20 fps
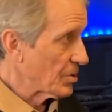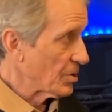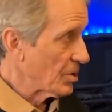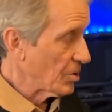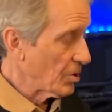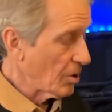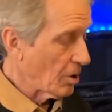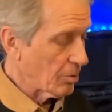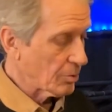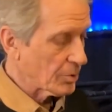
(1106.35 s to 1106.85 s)
the
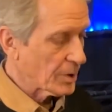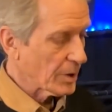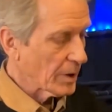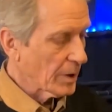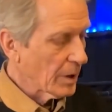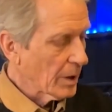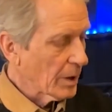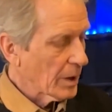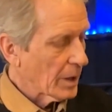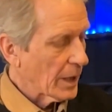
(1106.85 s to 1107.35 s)
note.
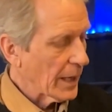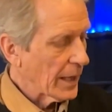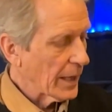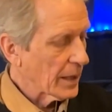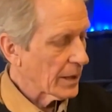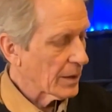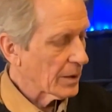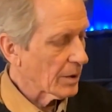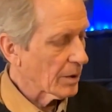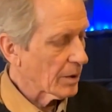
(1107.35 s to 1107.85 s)

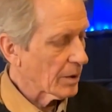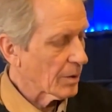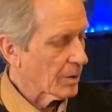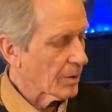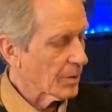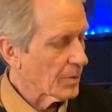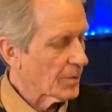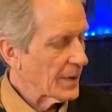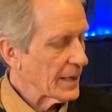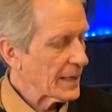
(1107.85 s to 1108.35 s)
And they